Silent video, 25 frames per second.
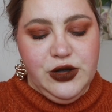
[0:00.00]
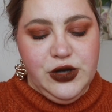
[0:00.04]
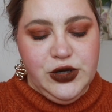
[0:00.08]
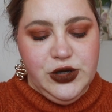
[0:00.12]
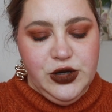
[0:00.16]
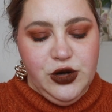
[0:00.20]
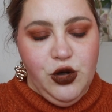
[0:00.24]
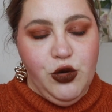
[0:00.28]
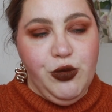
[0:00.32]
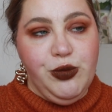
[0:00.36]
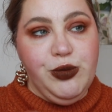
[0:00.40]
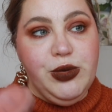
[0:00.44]

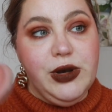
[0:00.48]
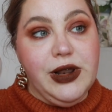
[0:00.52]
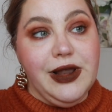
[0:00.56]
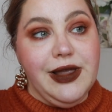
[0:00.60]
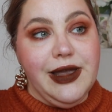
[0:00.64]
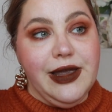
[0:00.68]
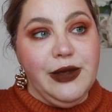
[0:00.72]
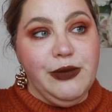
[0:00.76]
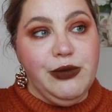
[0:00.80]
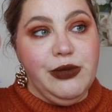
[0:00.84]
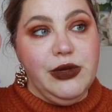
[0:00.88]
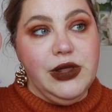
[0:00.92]
Glow
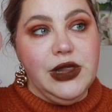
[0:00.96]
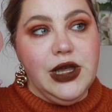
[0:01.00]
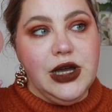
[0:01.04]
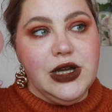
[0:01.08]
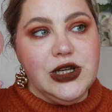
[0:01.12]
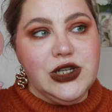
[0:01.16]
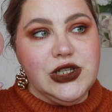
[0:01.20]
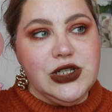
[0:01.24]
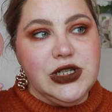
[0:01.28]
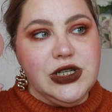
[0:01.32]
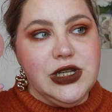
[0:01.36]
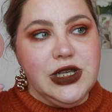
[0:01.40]
Play
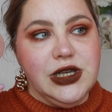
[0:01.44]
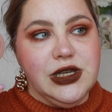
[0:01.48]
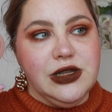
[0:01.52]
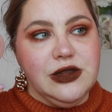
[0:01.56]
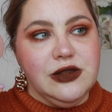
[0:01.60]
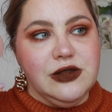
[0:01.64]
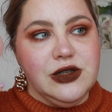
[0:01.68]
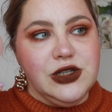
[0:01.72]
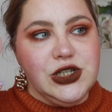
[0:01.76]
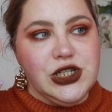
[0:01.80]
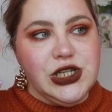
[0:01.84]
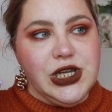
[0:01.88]
blush
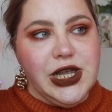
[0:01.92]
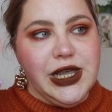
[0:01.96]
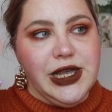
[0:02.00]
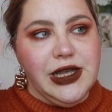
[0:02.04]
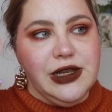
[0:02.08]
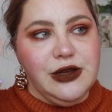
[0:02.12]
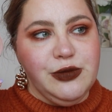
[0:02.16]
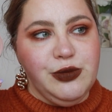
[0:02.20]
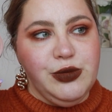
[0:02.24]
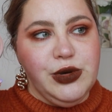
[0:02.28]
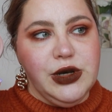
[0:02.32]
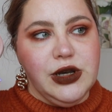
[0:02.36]
in the
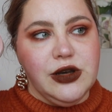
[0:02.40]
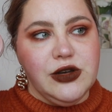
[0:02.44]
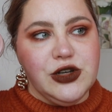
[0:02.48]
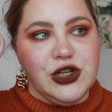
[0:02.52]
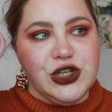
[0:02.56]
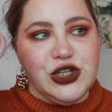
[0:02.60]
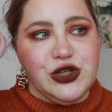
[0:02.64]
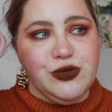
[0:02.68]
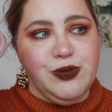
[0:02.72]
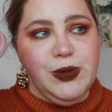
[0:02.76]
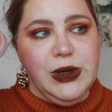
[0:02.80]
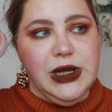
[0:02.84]
shade
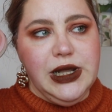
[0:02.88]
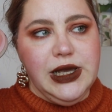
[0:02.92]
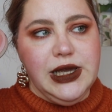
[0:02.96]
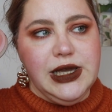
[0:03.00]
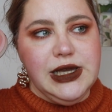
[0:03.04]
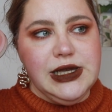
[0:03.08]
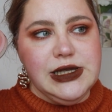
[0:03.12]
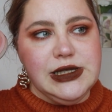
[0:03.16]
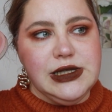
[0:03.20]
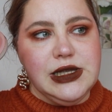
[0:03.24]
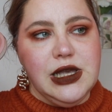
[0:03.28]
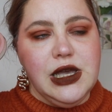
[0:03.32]
Blush
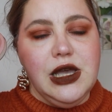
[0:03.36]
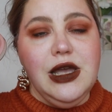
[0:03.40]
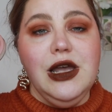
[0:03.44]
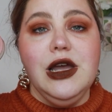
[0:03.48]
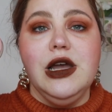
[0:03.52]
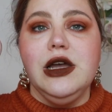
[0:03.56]
Please.